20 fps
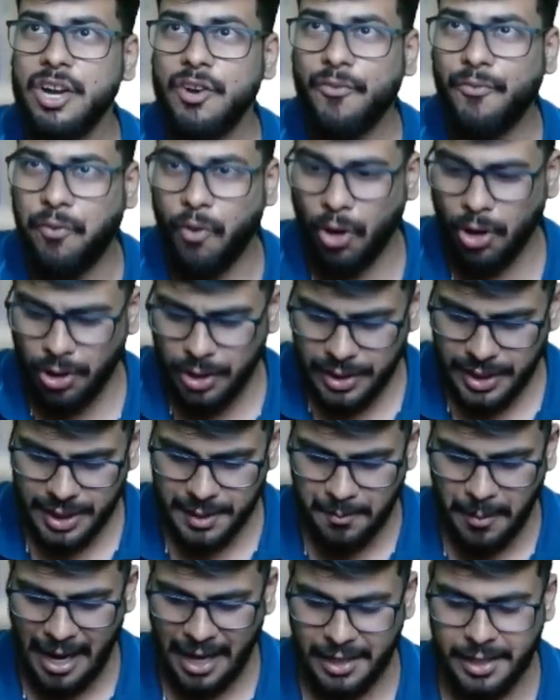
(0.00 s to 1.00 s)
Follow this
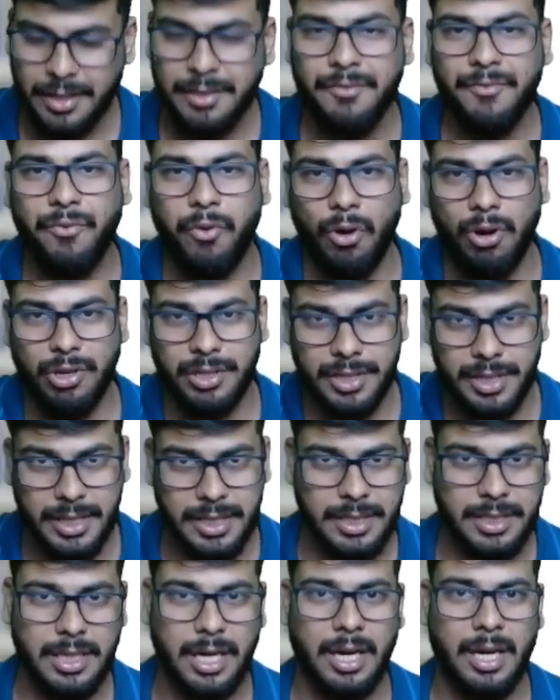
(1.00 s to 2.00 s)
pattern, follow
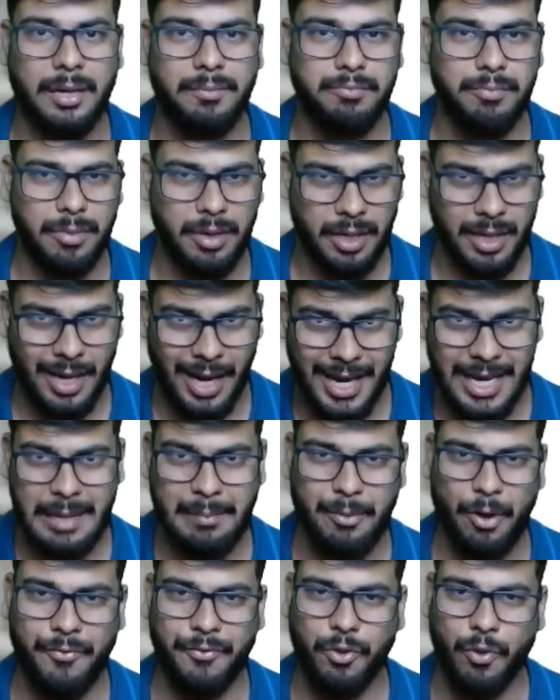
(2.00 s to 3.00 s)
this
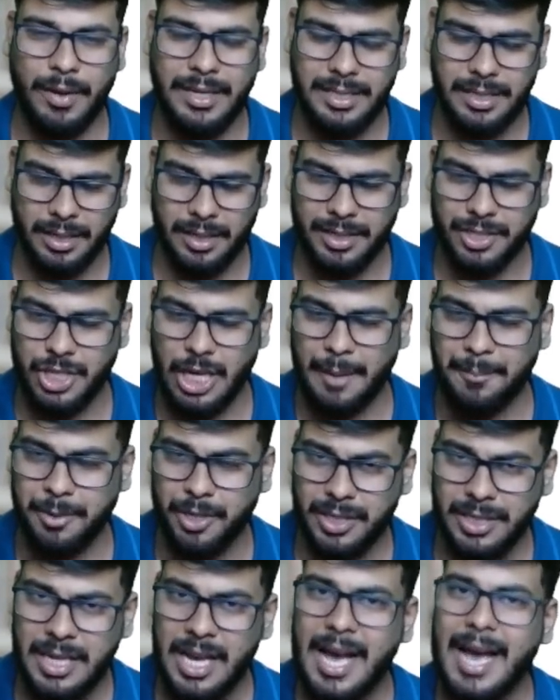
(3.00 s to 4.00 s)
lineup of
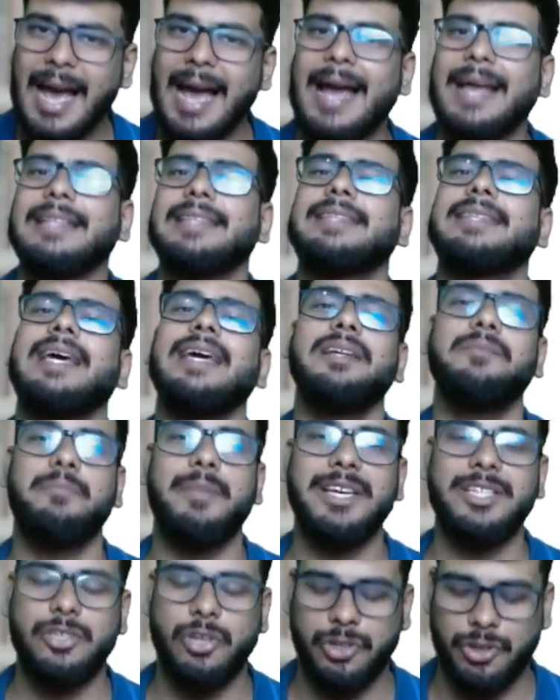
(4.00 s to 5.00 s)
chapters, and then
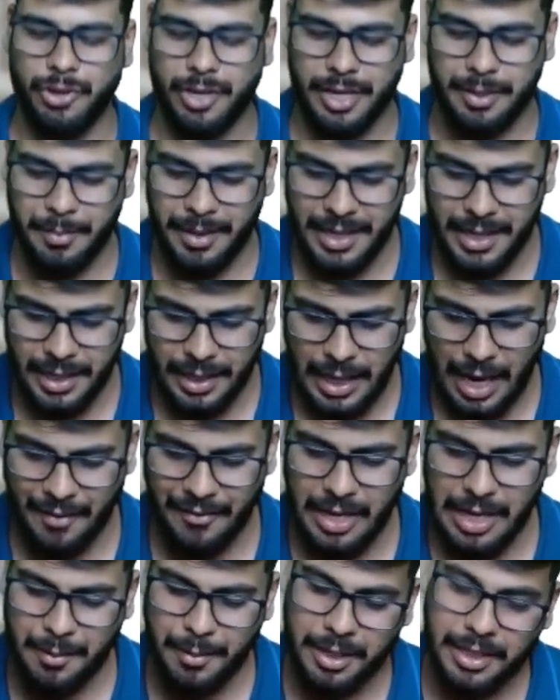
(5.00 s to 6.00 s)
based on your remaining
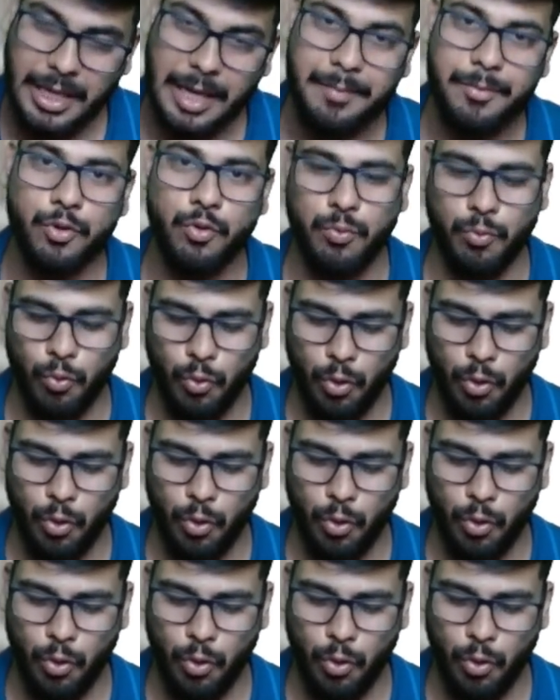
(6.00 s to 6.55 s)
available time, you move